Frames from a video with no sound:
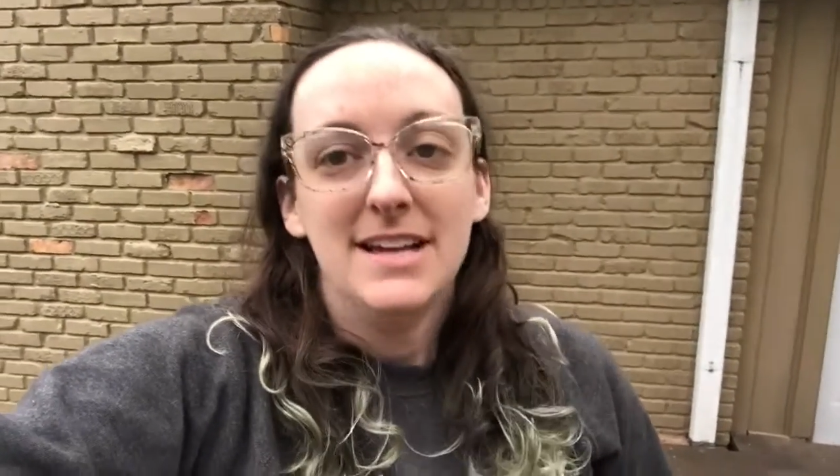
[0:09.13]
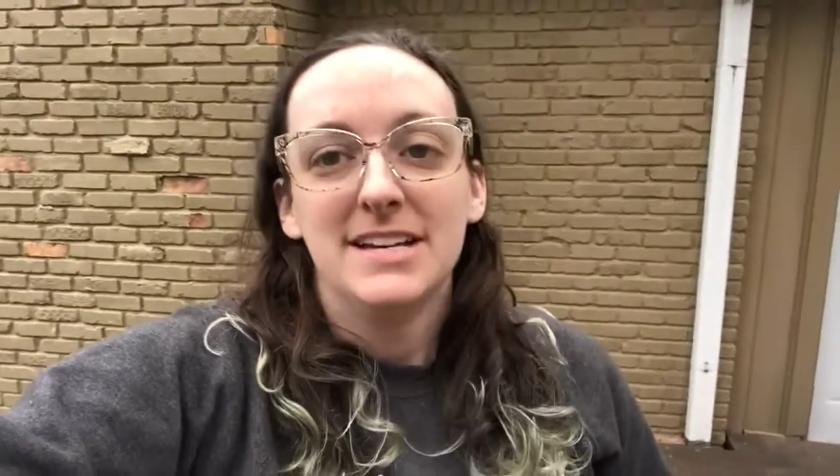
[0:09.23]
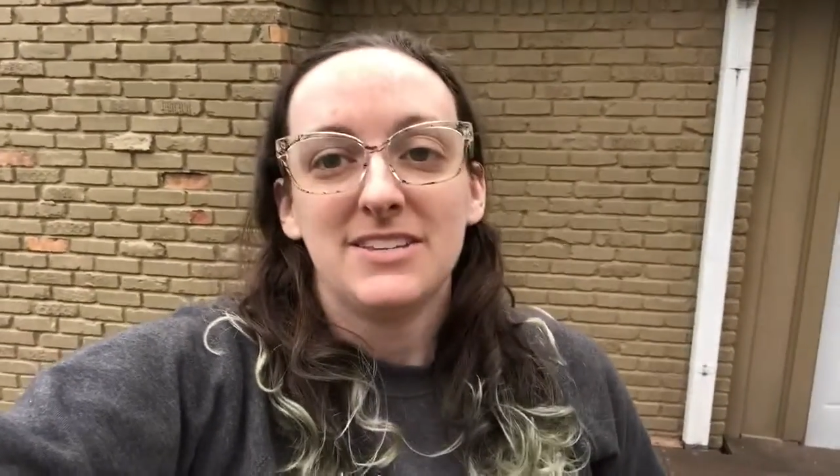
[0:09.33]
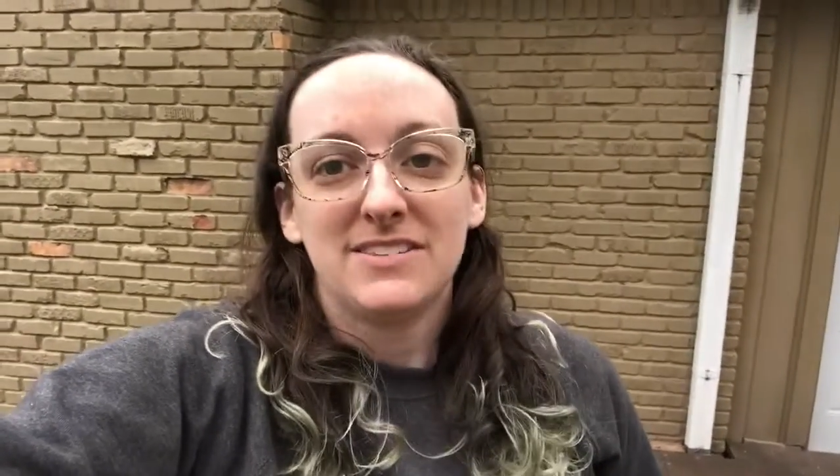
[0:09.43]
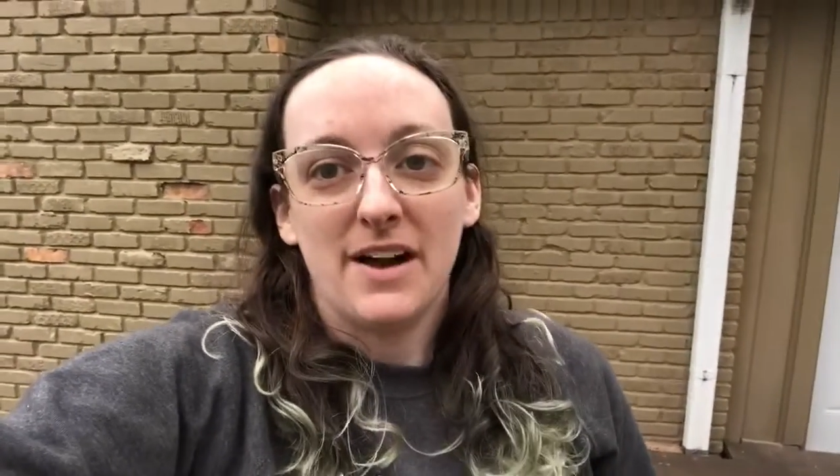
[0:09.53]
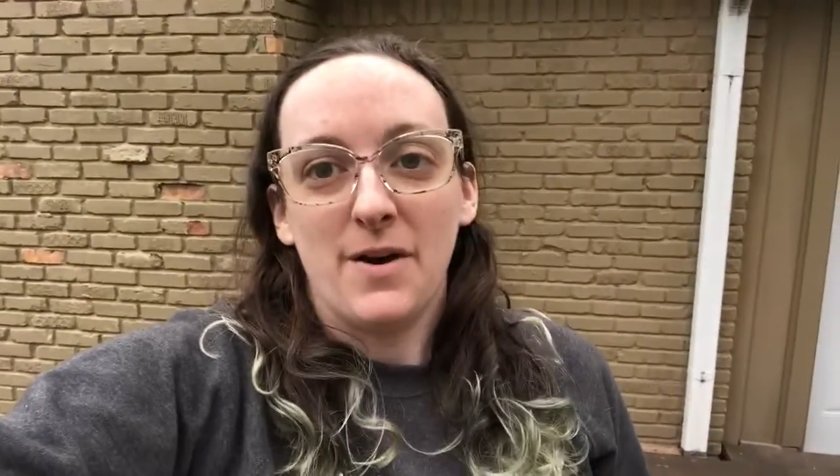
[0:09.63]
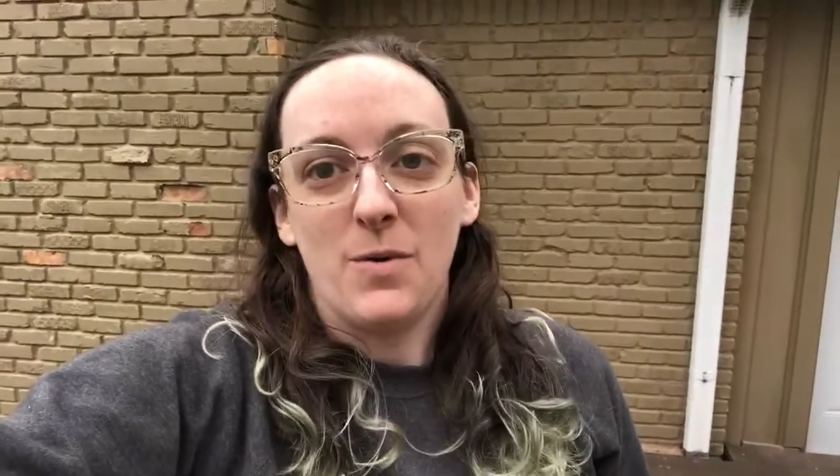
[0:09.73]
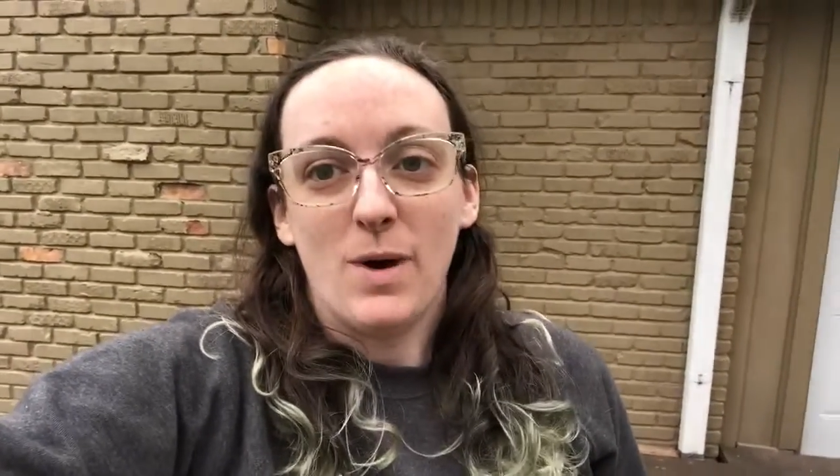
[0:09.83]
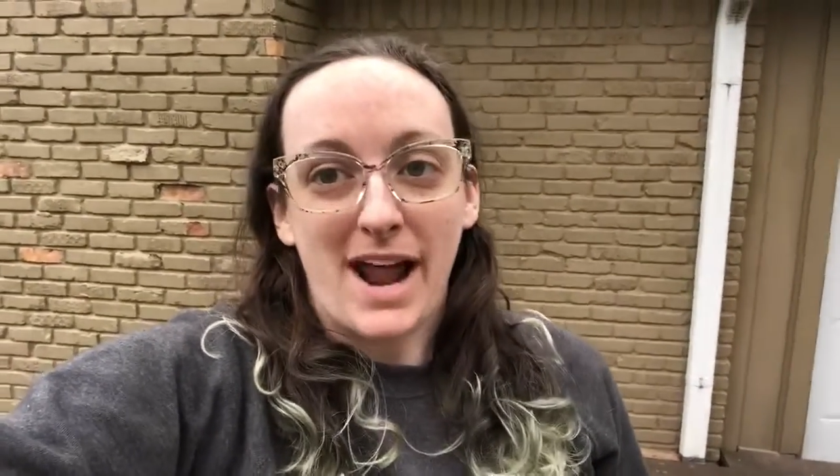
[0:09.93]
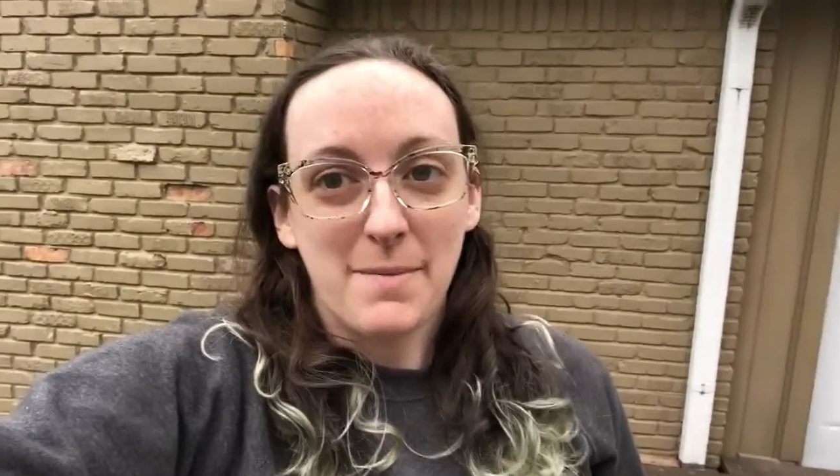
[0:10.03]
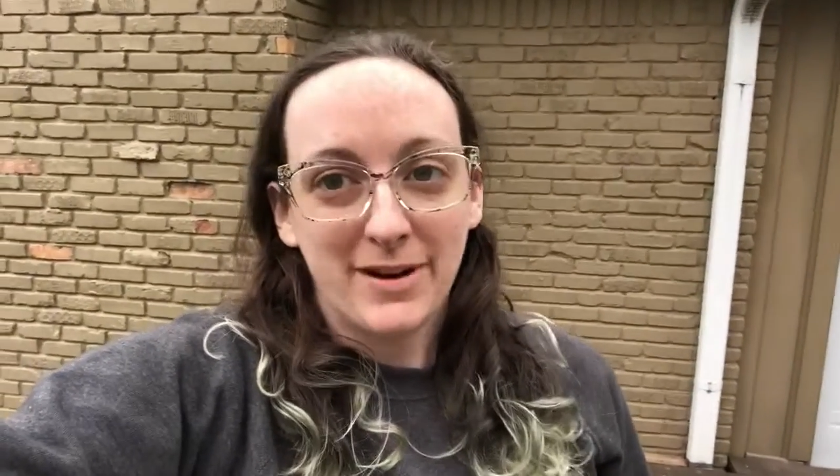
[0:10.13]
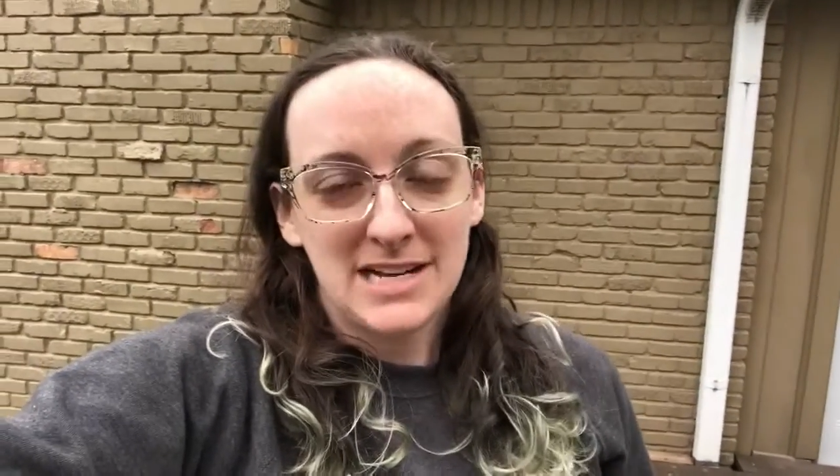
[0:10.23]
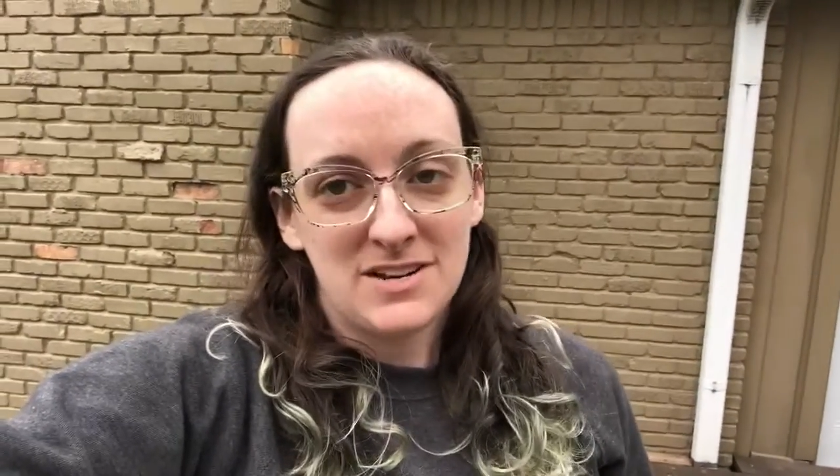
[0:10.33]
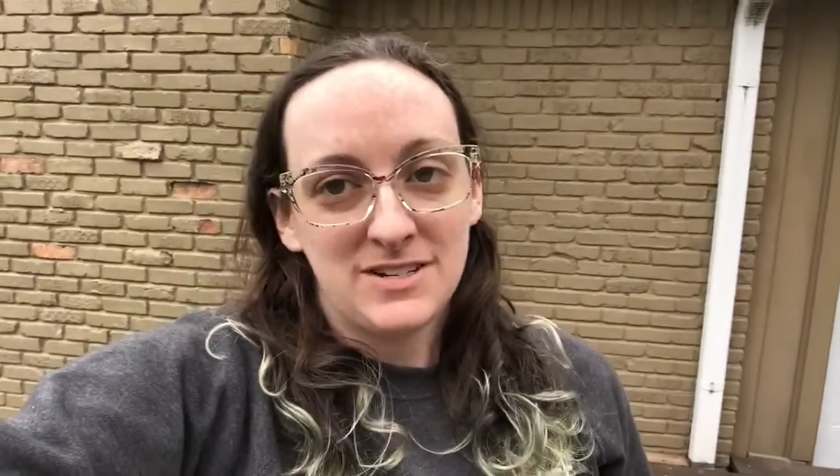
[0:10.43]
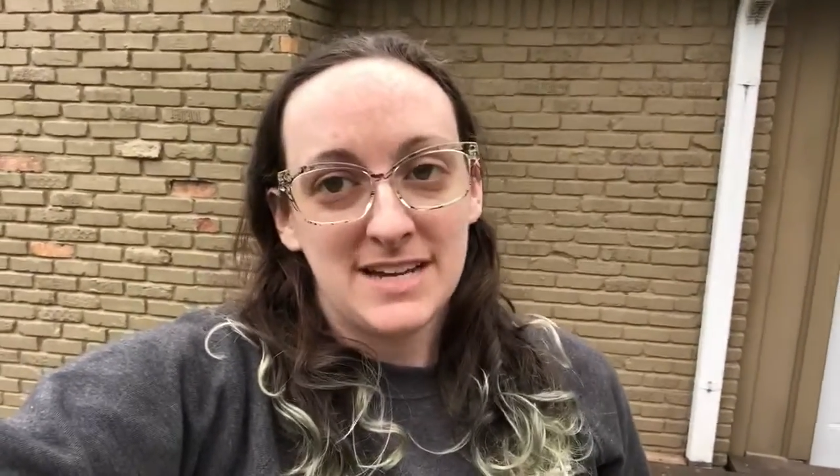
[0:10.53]
So what I'm going
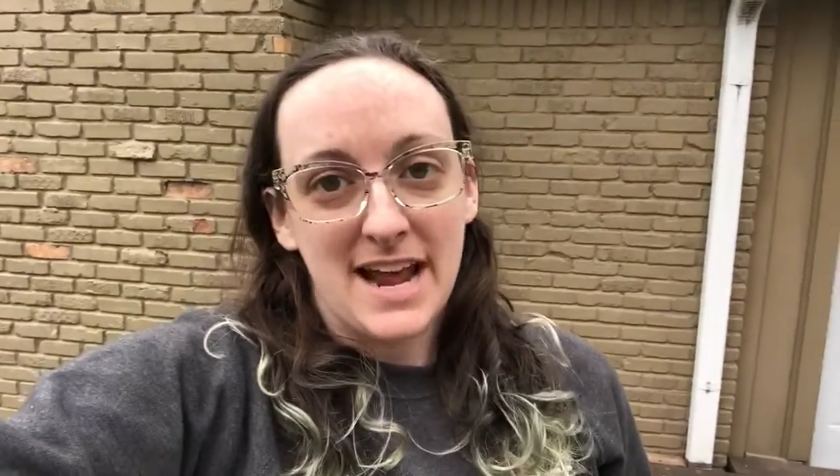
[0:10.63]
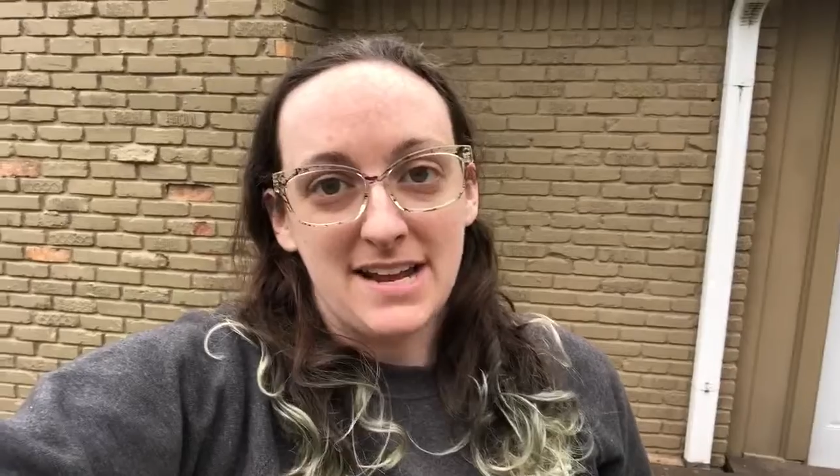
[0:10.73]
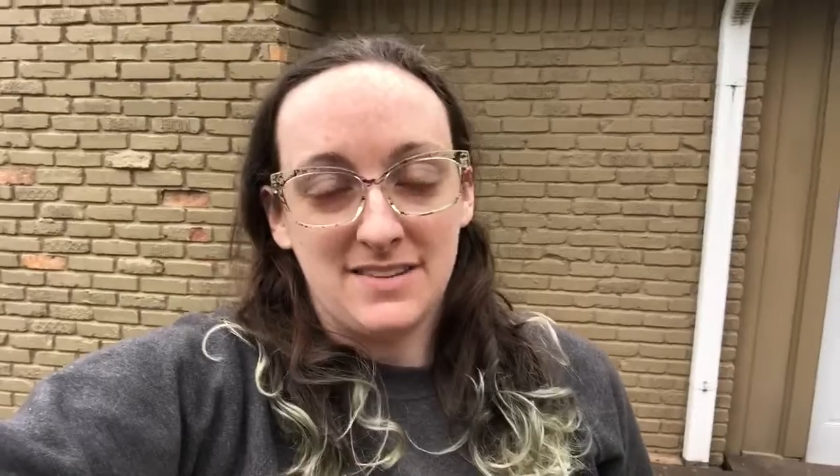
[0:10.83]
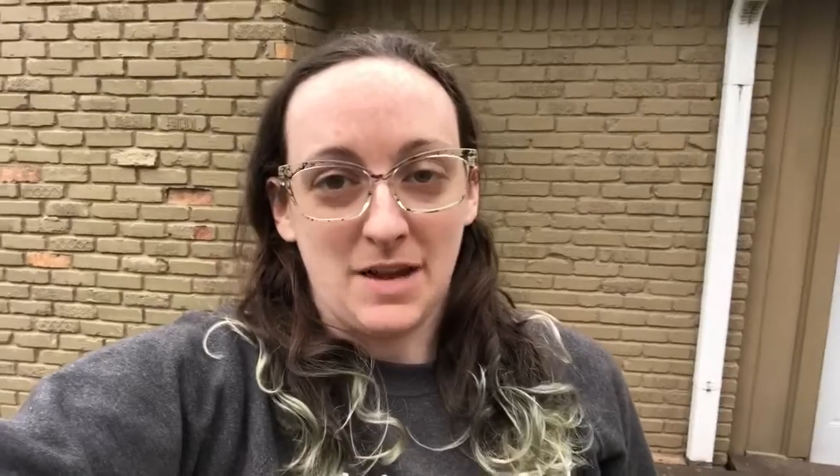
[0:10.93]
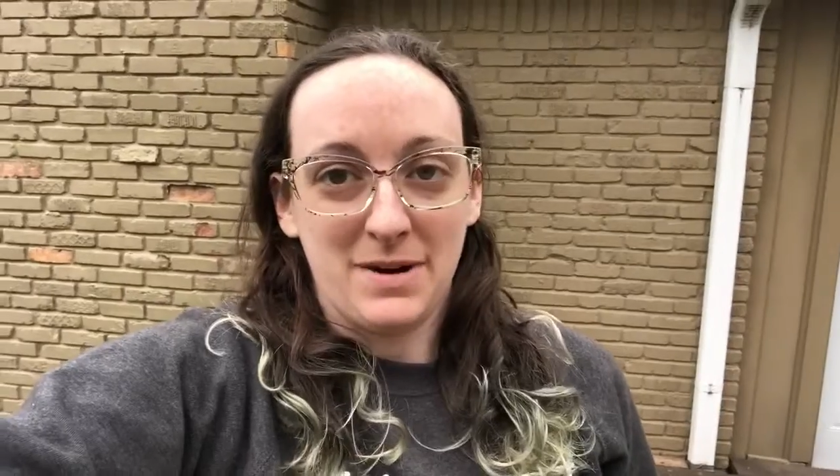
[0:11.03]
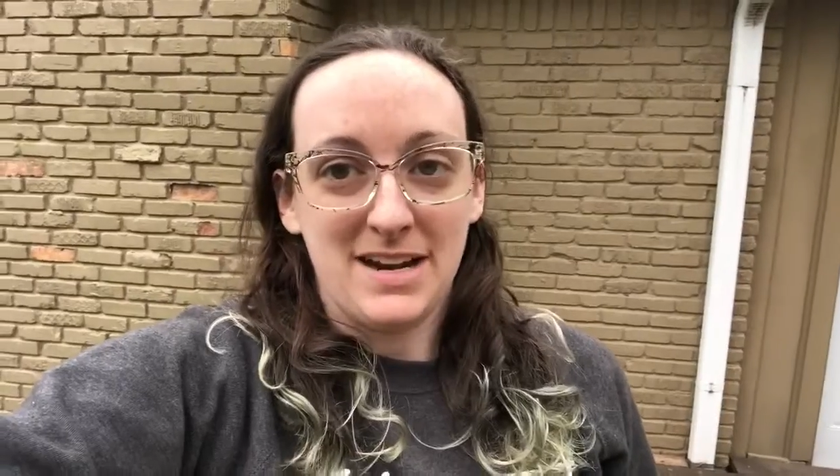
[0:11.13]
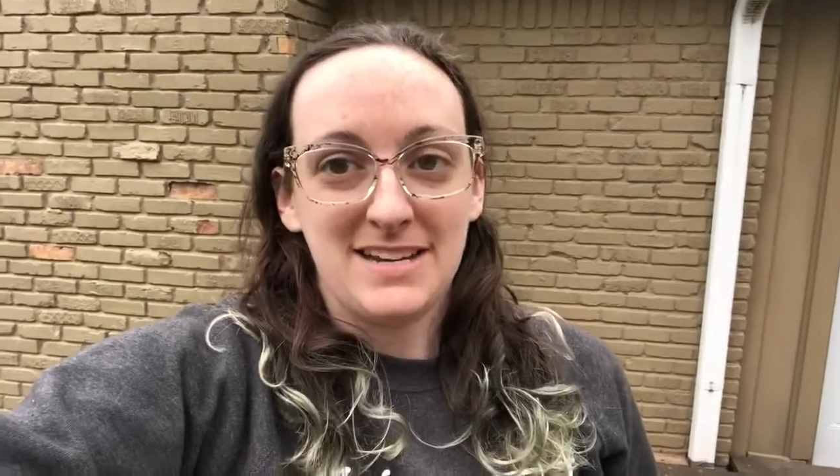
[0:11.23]
to do today is I'm going